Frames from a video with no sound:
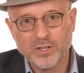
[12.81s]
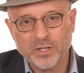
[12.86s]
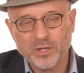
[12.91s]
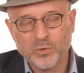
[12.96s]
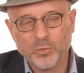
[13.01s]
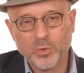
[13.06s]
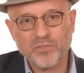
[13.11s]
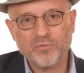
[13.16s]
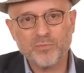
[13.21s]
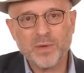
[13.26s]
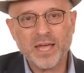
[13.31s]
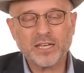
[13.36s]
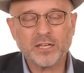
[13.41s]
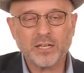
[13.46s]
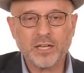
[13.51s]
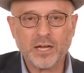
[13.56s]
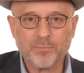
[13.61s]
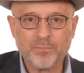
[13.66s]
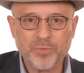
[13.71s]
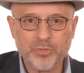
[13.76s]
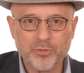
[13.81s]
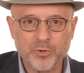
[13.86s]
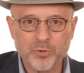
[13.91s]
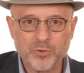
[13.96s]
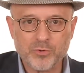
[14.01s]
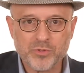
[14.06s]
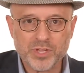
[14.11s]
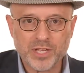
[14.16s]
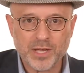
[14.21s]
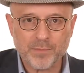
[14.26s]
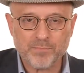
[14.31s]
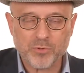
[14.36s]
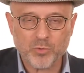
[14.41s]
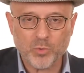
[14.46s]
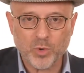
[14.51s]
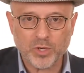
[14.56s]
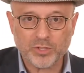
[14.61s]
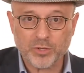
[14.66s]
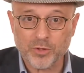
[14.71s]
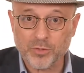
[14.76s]
We've made it up through steps
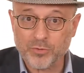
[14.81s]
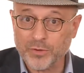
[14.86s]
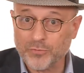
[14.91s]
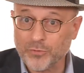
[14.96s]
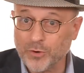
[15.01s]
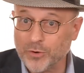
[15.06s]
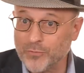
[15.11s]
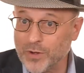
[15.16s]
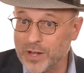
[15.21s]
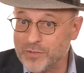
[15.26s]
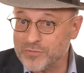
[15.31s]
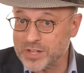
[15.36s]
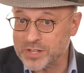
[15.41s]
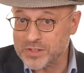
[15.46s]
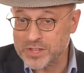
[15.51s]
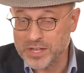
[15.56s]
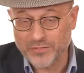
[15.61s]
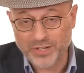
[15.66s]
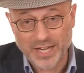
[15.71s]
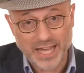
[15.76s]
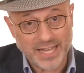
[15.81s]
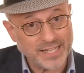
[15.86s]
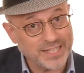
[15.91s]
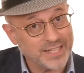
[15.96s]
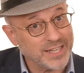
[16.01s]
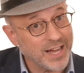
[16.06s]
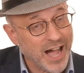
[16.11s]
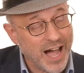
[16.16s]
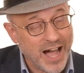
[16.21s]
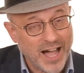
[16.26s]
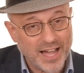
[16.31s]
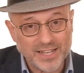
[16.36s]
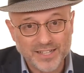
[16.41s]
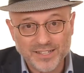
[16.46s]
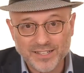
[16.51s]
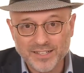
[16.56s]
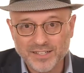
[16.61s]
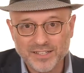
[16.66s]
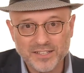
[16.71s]
1, 2, 3, 4, 5, 6, 7, 8, 9.